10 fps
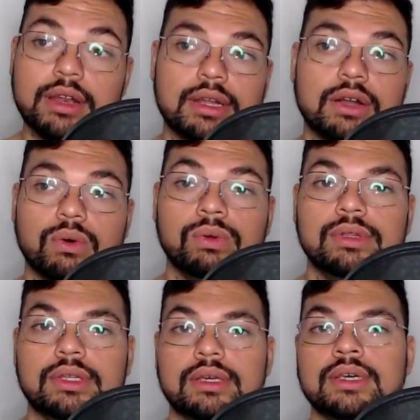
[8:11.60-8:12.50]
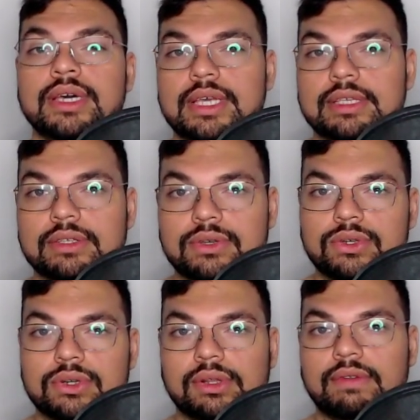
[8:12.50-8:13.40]
not only
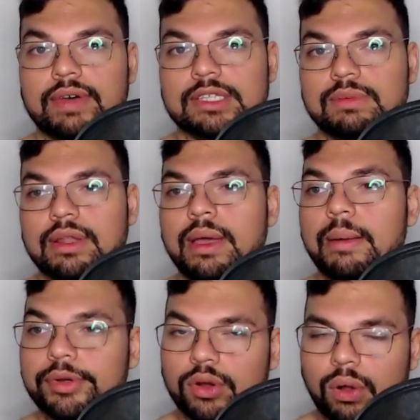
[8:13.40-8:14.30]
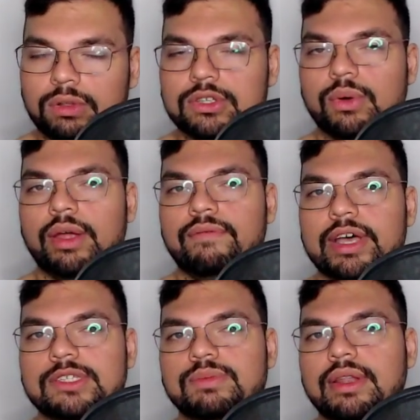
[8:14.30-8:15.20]
institutional investment, but also
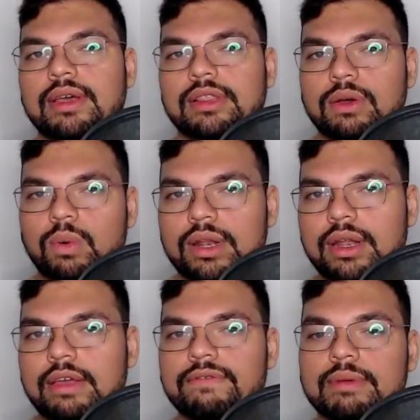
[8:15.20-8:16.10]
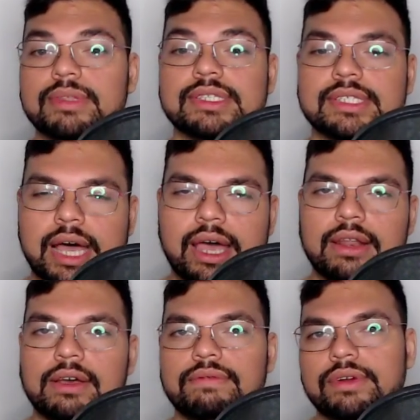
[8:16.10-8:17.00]
investment and liquidity from the
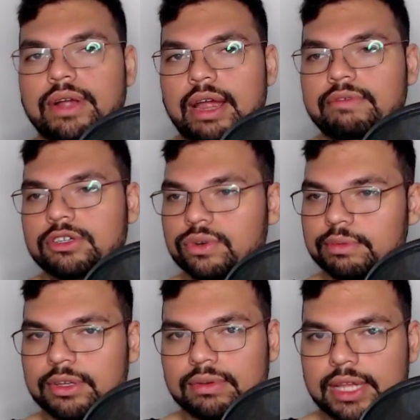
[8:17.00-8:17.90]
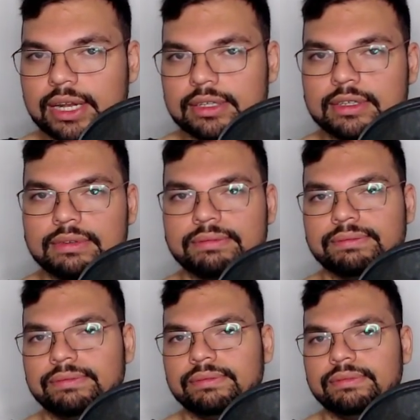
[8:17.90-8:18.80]
side of your average crypto denizen.
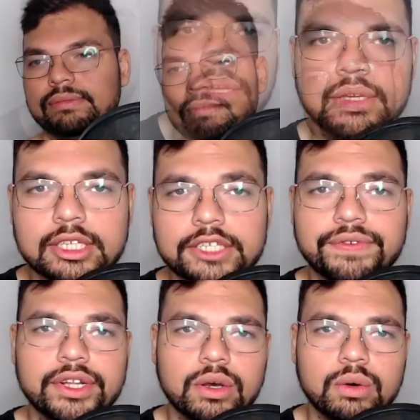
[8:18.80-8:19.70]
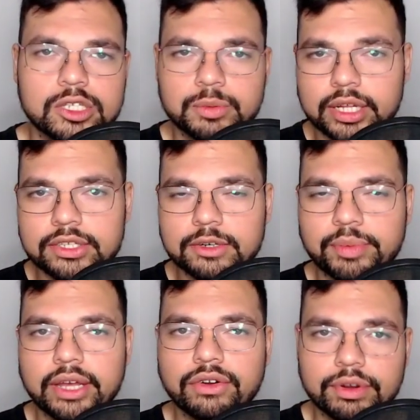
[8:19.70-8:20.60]
This video was sponsored
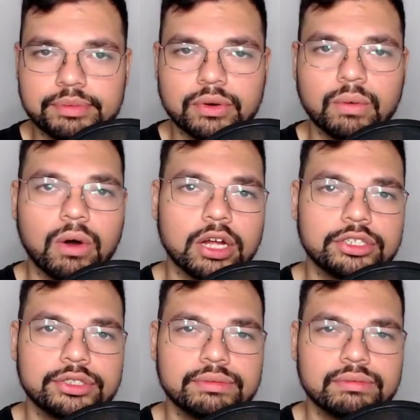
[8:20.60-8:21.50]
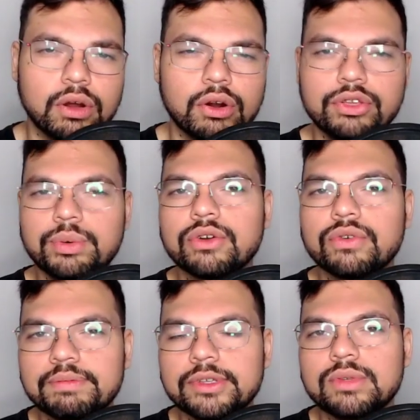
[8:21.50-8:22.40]
by Cryptowatch. Are you a
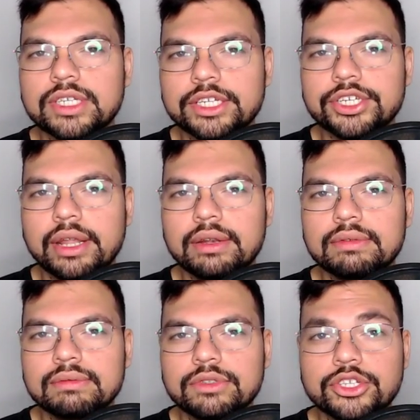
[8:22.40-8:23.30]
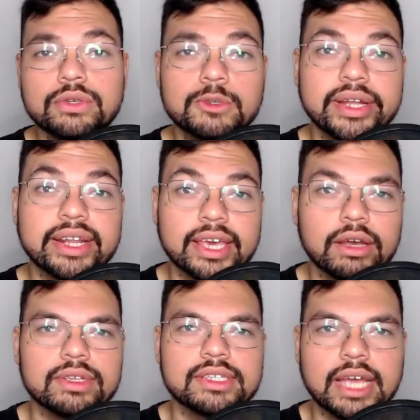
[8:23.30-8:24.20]
crypto degen? Do you spend
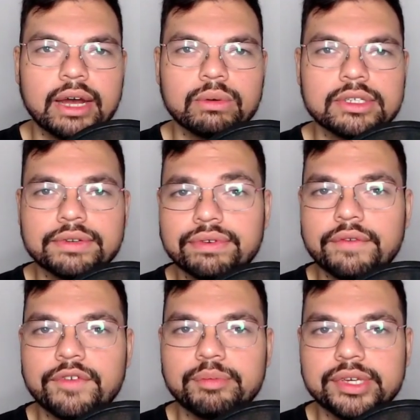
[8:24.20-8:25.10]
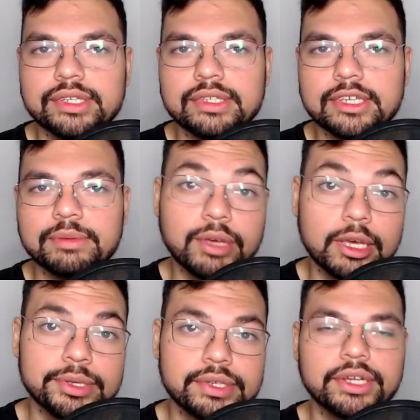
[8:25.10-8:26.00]
countless hours in front of your PC
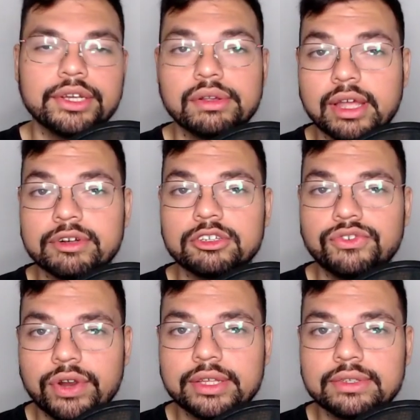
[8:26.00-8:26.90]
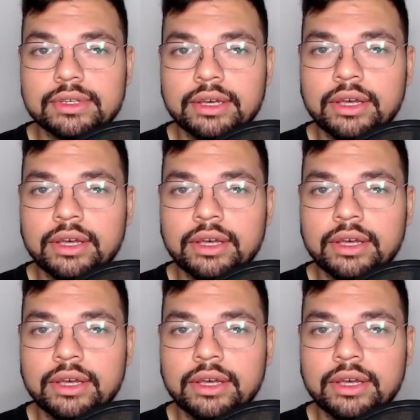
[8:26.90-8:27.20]
babysitting your leverage trades?